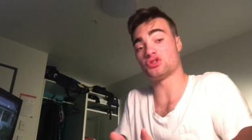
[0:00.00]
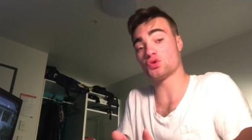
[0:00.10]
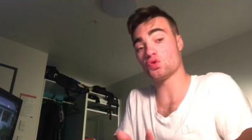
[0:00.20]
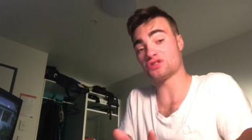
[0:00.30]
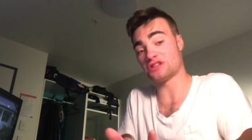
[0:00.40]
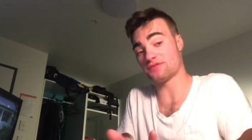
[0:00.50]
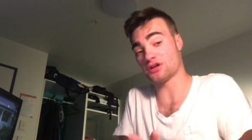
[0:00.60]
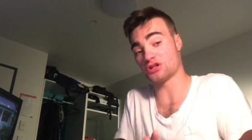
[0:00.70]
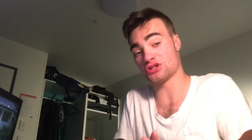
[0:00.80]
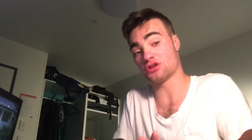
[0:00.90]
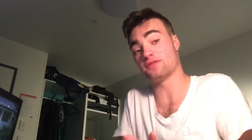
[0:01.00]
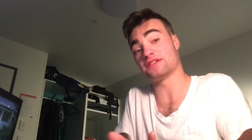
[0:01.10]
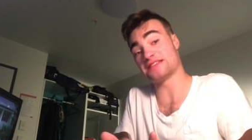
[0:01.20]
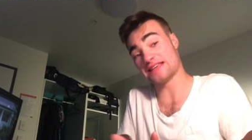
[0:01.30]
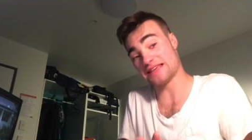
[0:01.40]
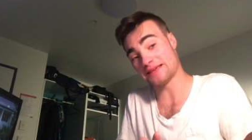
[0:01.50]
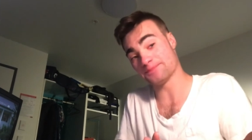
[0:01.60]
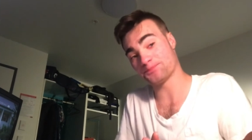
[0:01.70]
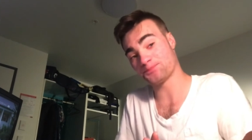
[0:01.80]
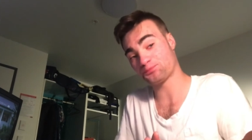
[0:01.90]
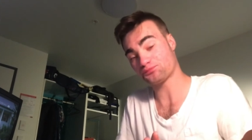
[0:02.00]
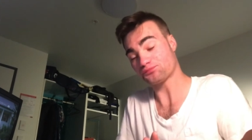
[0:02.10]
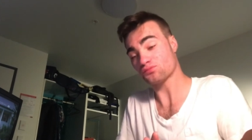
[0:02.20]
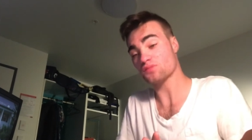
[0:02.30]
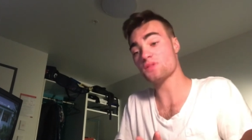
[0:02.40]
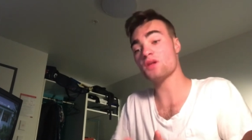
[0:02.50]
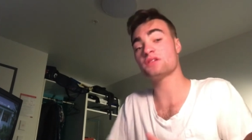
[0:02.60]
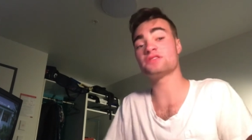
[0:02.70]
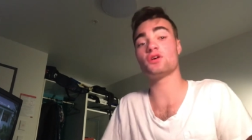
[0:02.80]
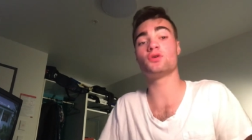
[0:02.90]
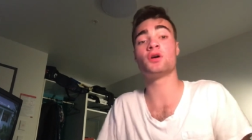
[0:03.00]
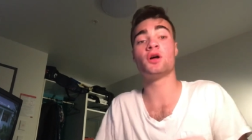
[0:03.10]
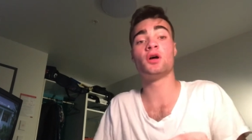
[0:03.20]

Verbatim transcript: shortest version of a T. So